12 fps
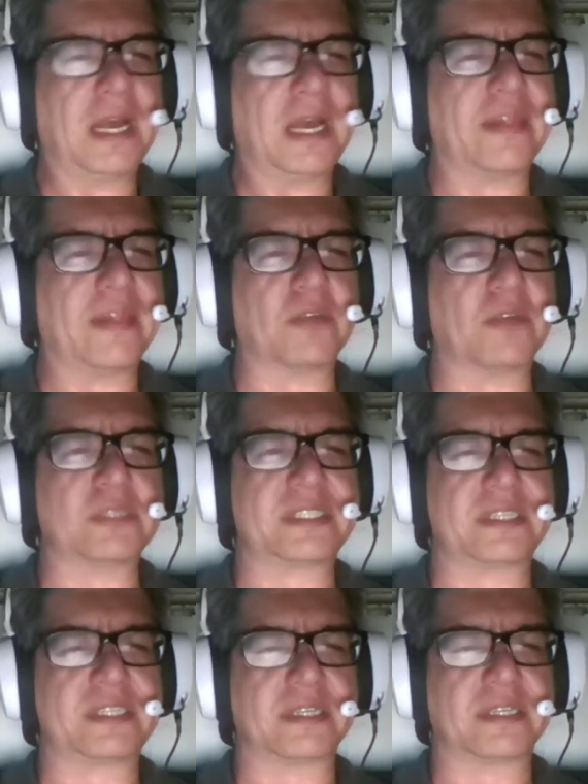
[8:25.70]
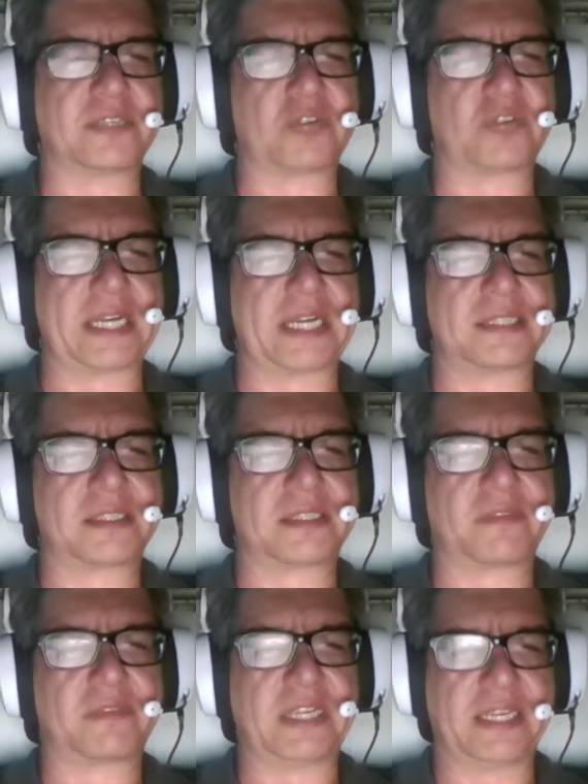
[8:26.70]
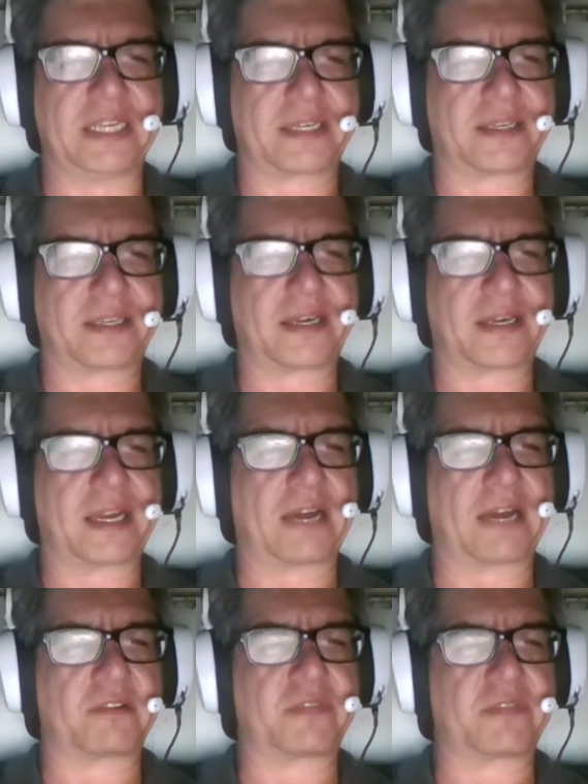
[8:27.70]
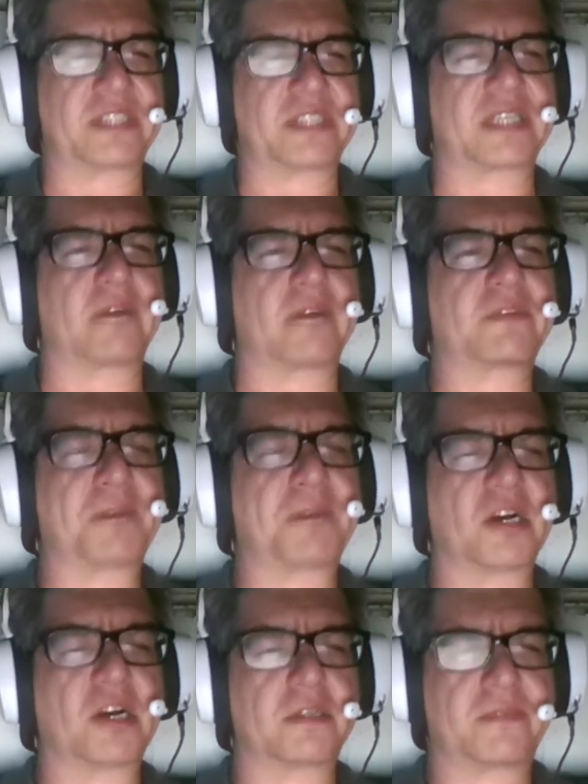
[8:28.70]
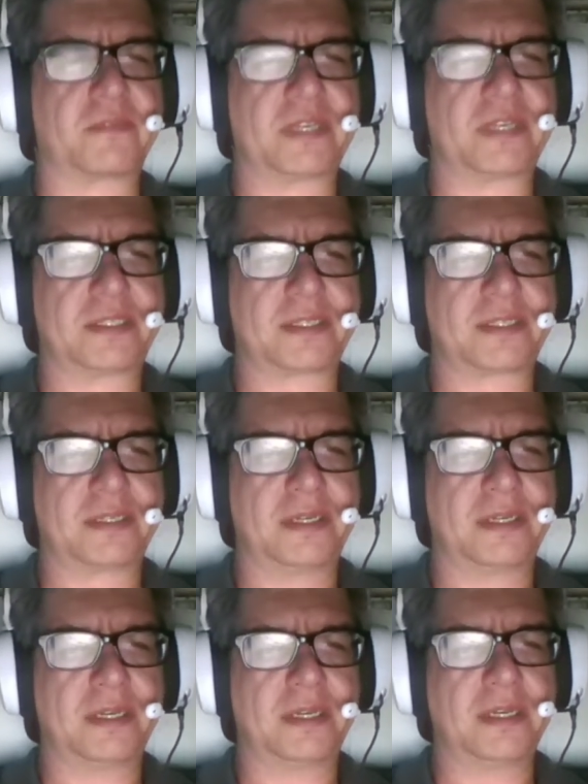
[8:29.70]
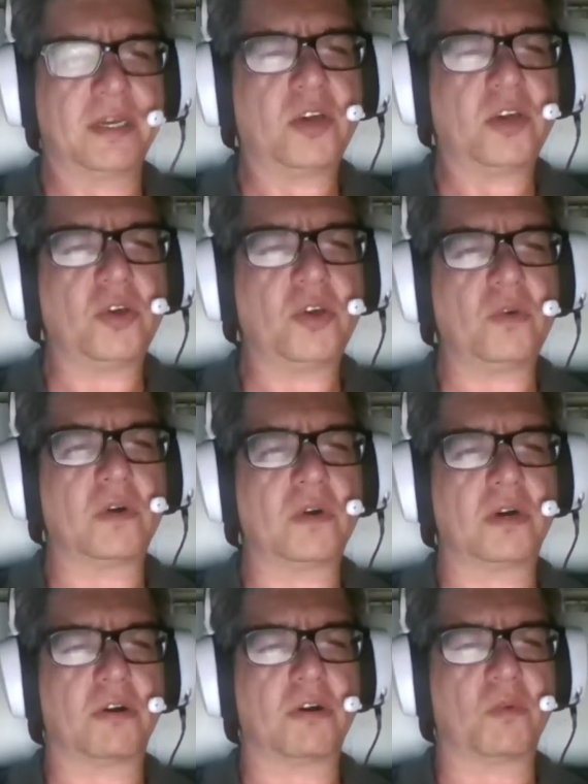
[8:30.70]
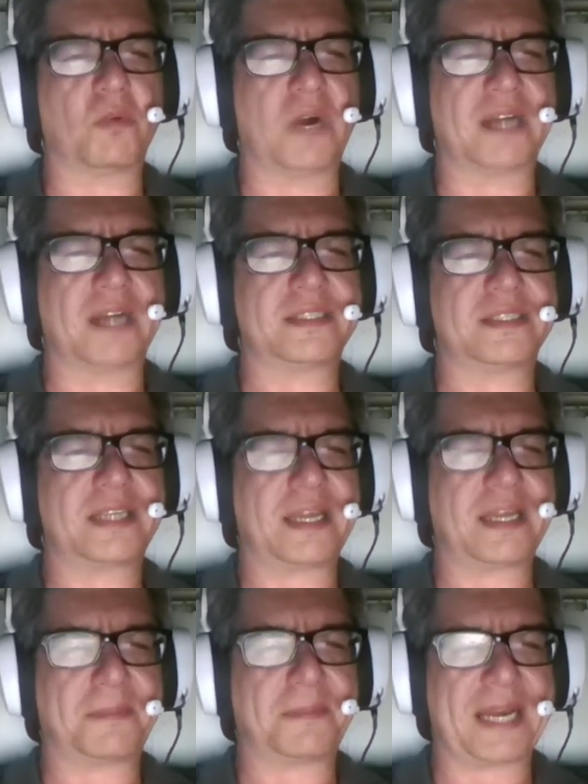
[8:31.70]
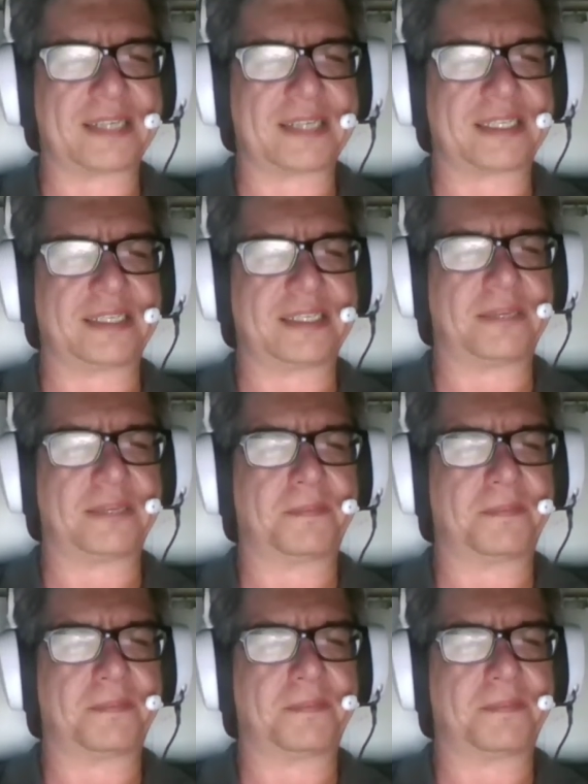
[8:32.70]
There was still a trace of the nick cut out of the soft part of it. Who or what had pecked at him?